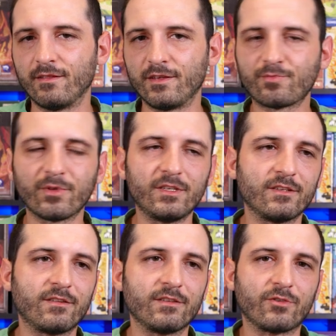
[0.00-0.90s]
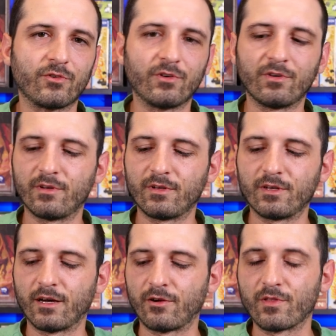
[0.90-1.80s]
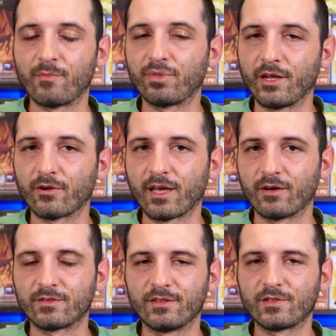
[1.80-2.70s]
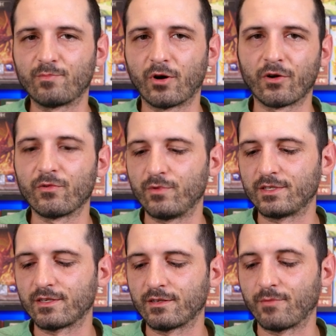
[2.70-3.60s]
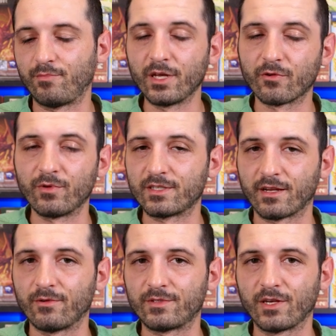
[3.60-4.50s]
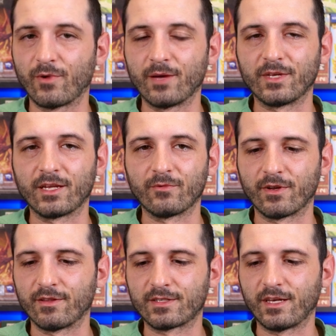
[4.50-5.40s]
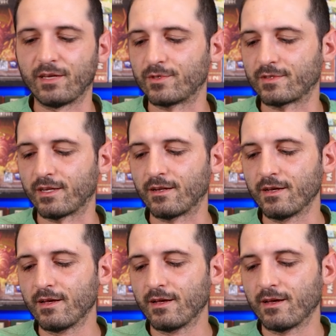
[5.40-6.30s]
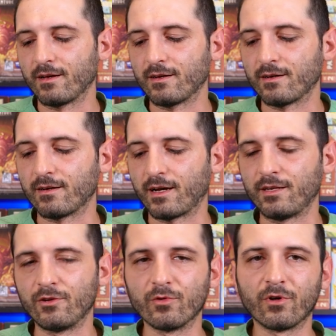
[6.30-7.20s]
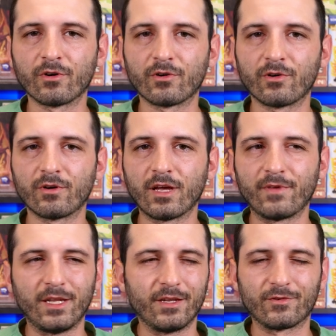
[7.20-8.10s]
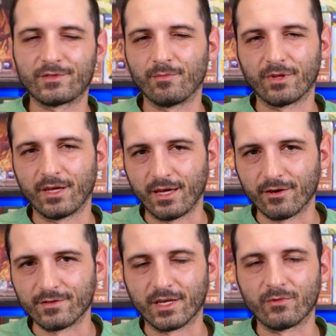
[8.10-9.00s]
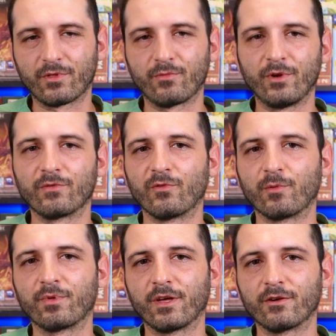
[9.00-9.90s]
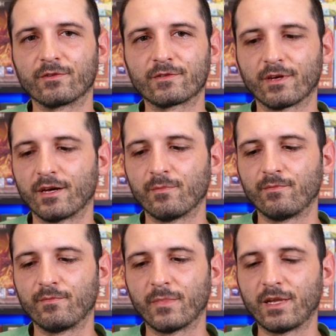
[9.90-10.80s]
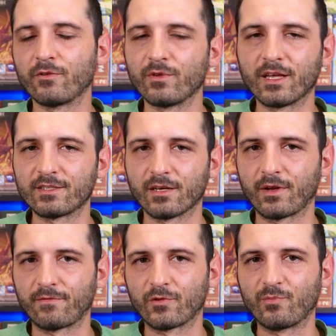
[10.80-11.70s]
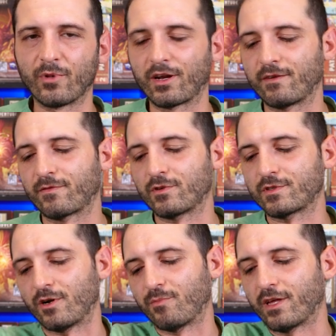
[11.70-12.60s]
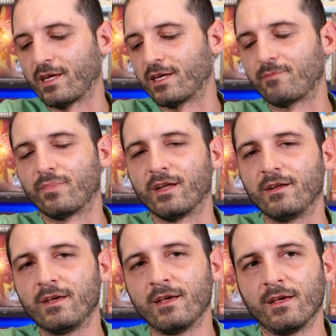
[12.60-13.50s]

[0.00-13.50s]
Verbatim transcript: This plays into the turn uh, or the player count, and this is part of the reason, a big reason I would say why I'm getting rid of this game is that I no longer have any interest in playing Aeon's End with three or four players. Um, I didn't realize that when I first bought it and first started playing it, but